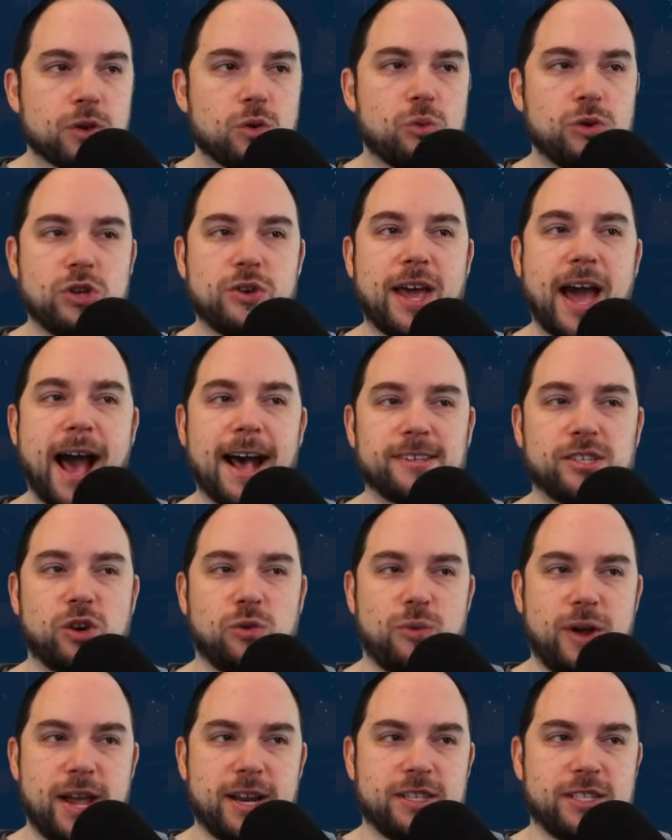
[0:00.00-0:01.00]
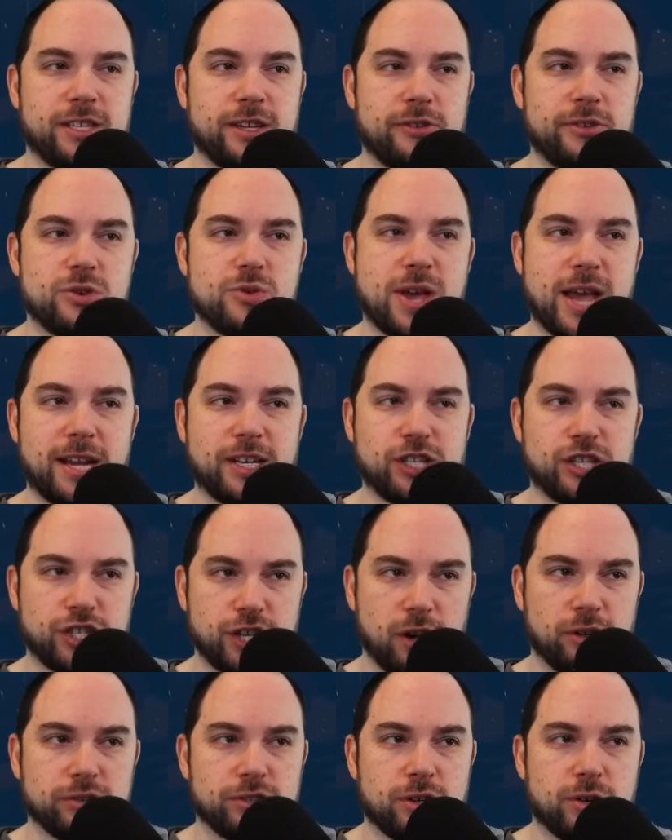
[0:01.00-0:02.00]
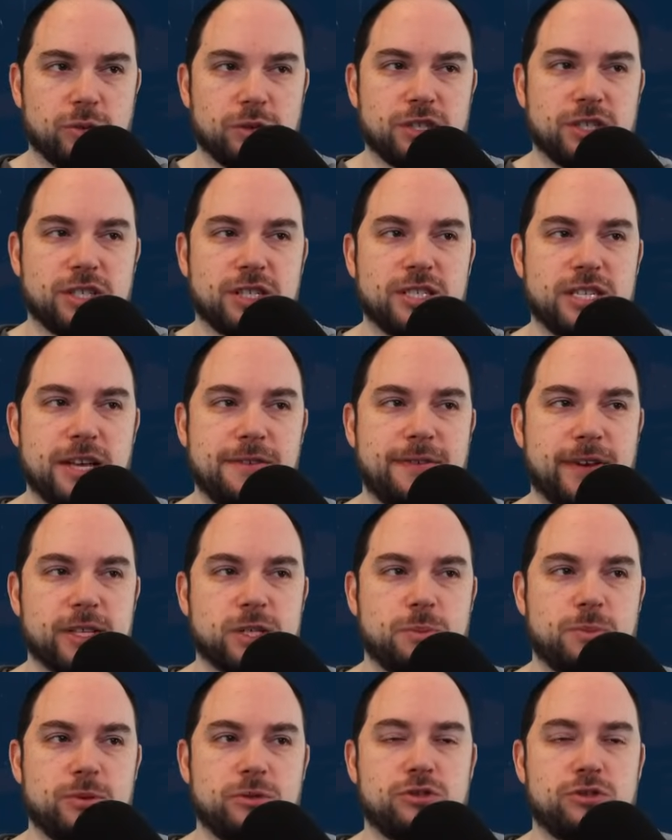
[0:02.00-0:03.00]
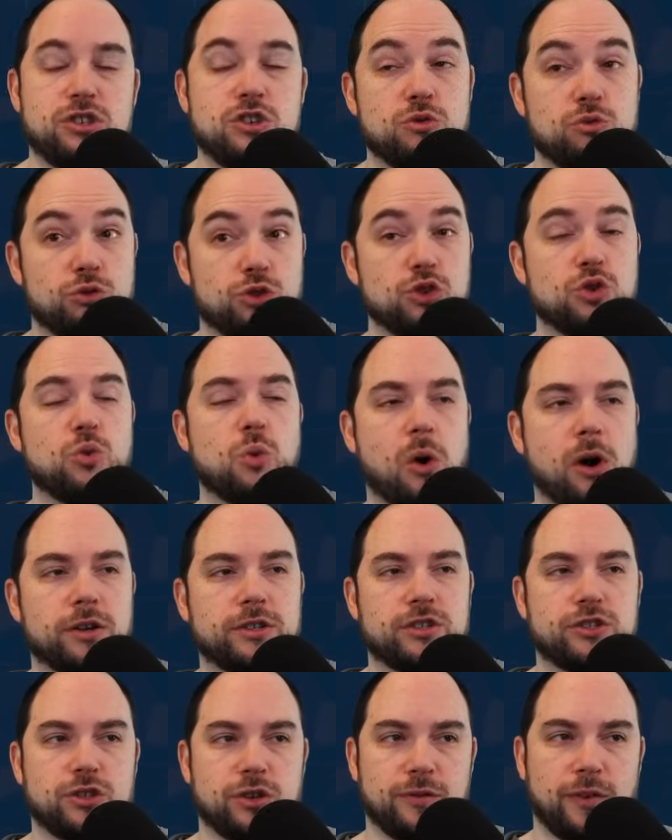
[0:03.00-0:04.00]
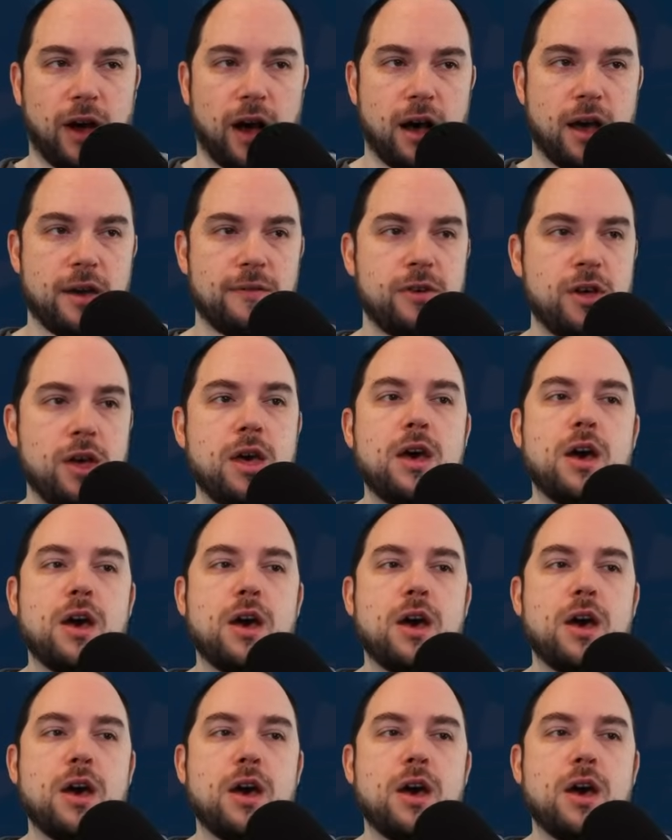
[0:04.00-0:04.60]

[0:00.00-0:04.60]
When you cast a rage skill, you gain shelter, which is a defense boost. You do want to survive.